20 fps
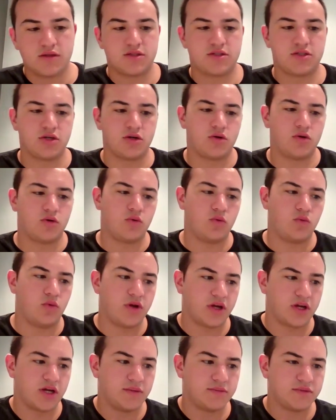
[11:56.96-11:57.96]
So
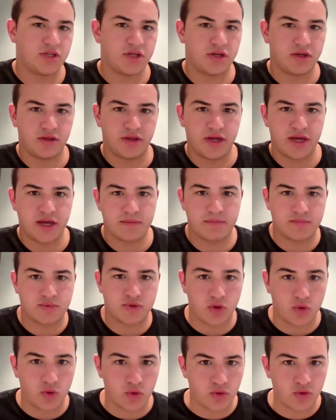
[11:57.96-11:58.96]
when it comes to like
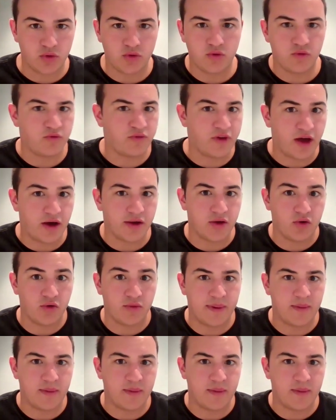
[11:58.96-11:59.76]
total value